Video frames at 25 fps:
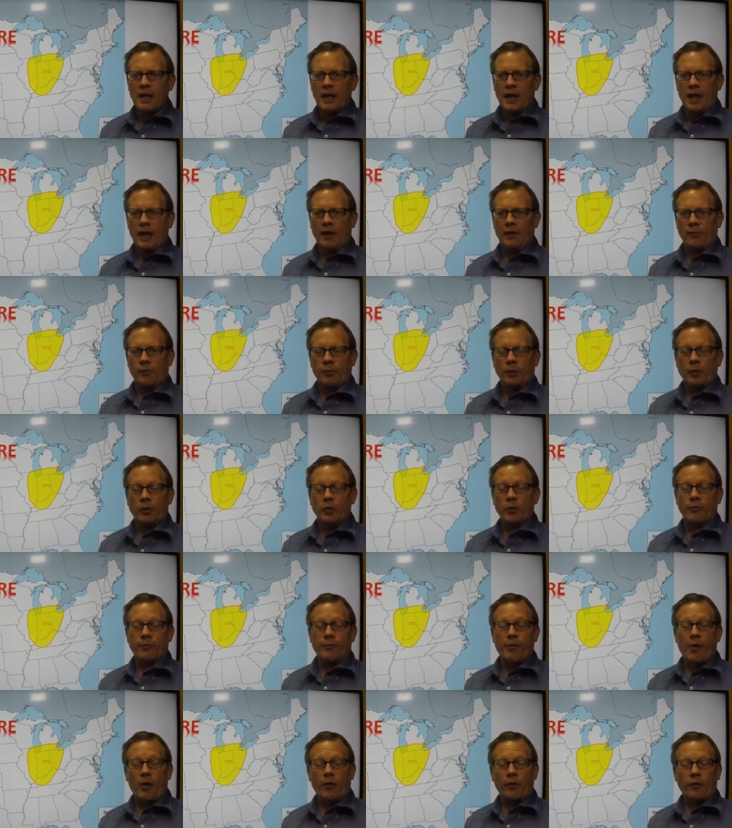And if we
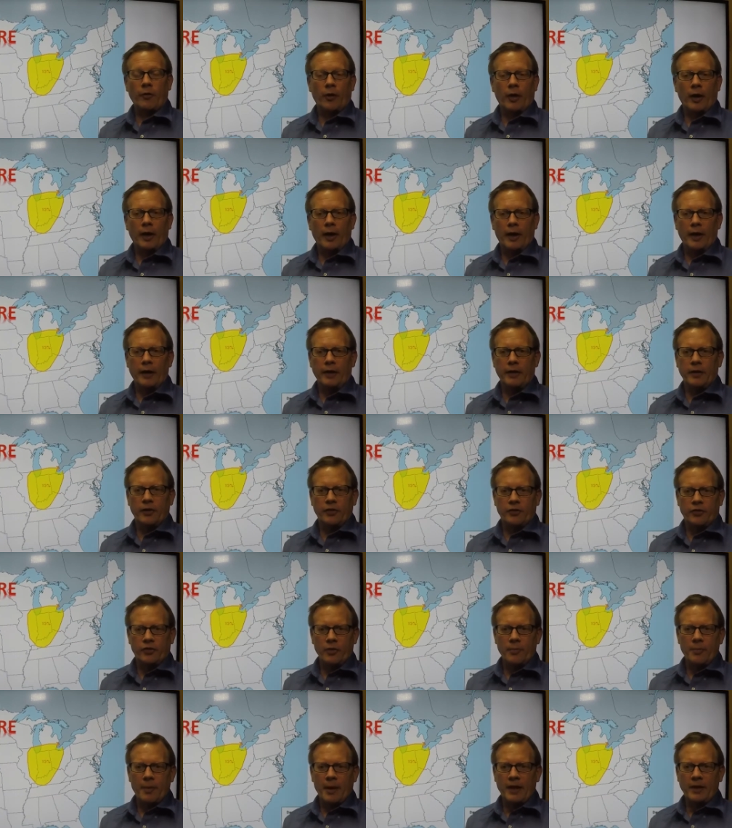look farther ahead
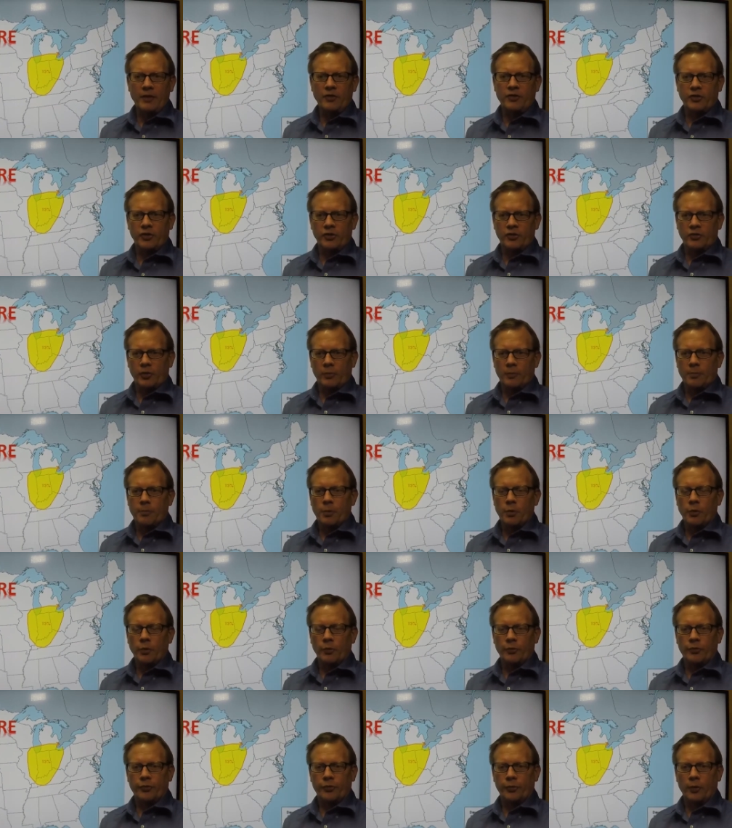as the main system
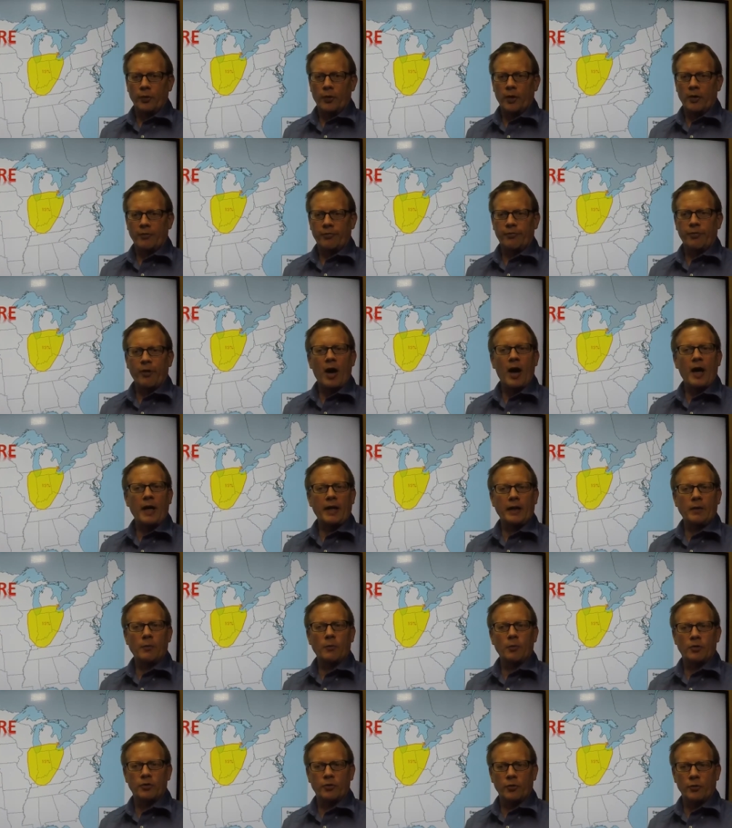pulls through on Friday,
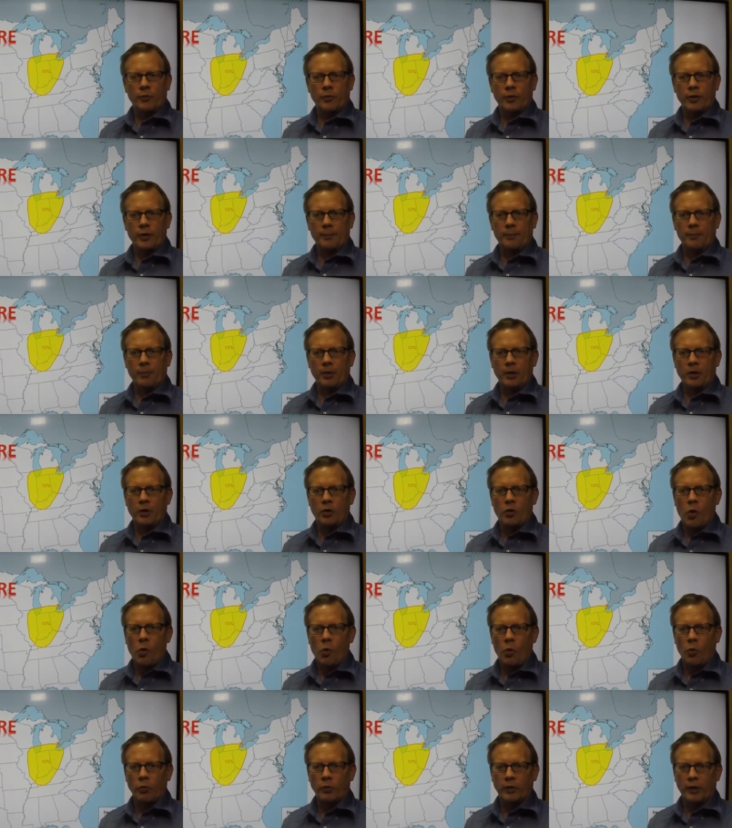which will then bring
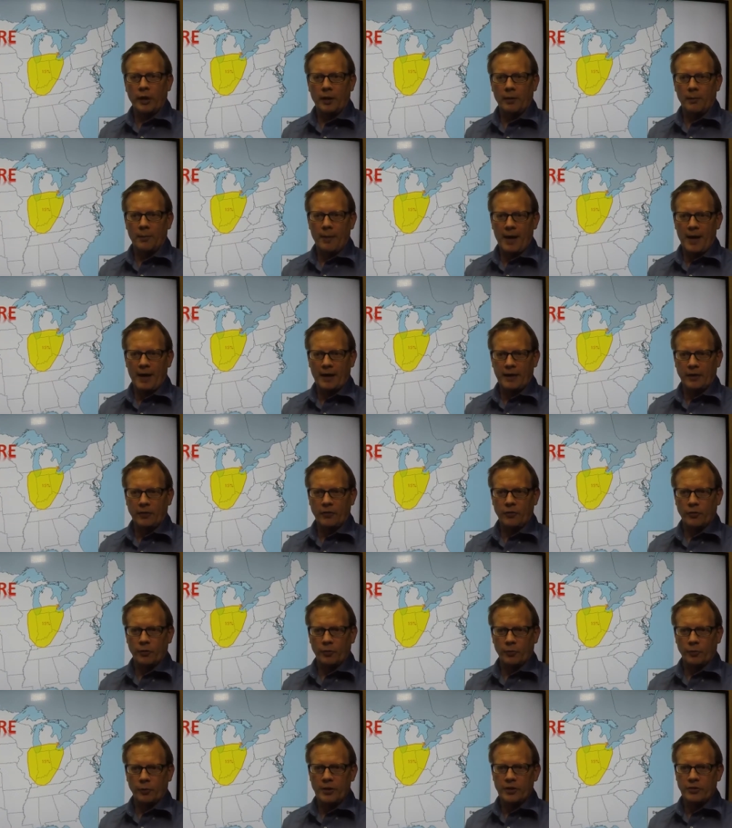cold air back into
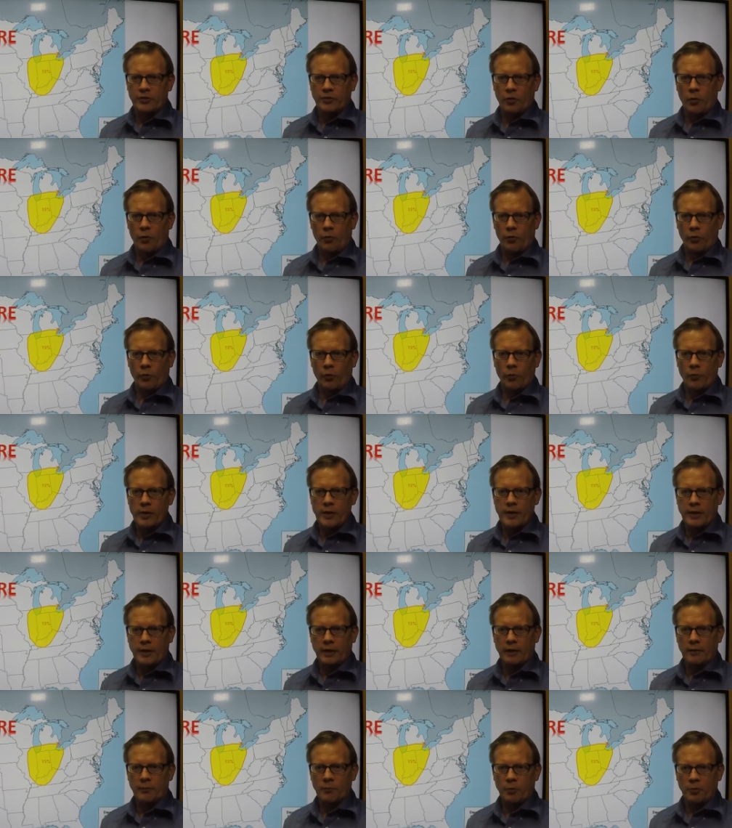the region over the
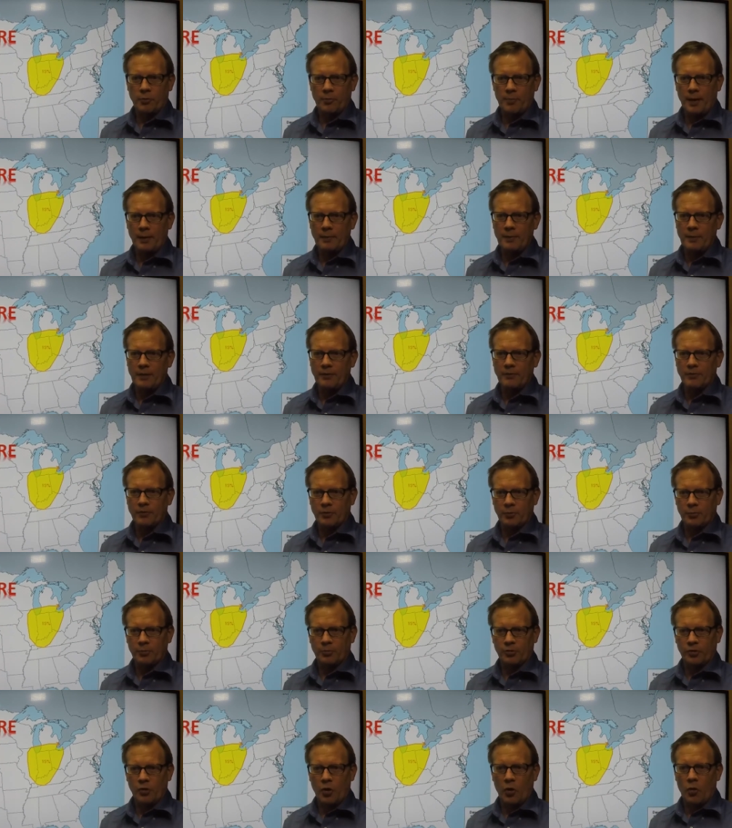weekend with maybe even
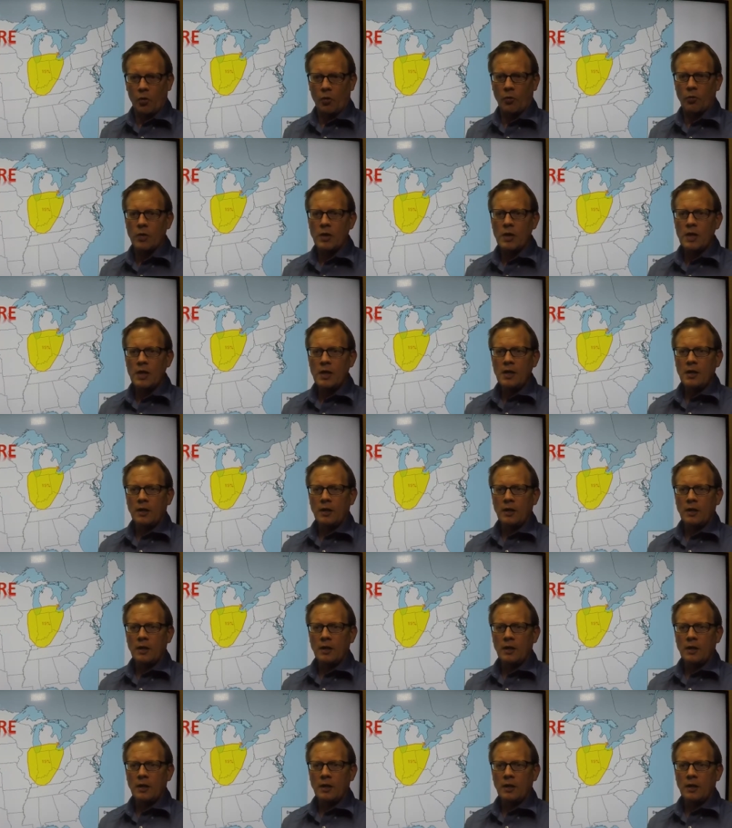some snow,